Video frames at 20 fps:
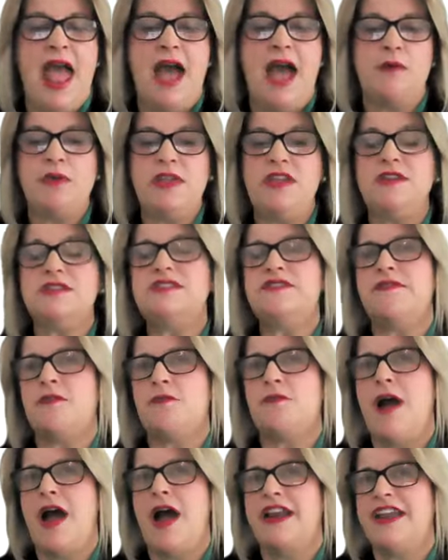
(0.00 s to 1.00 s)
I would use a
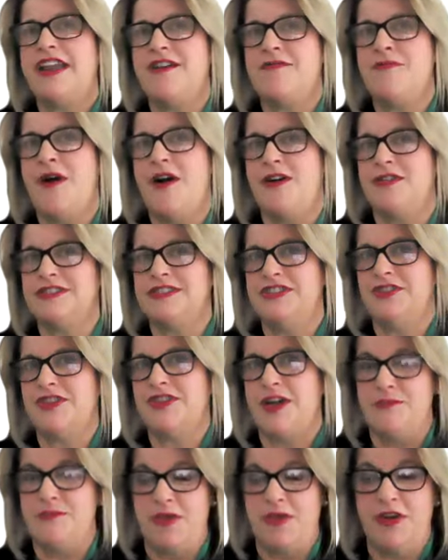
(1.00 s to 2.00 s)
variety of personal
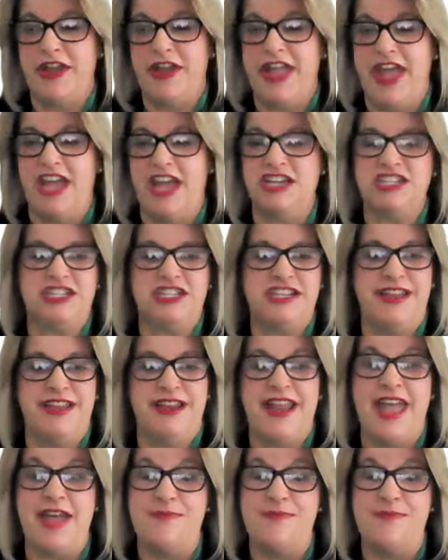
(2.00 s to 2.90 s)
communication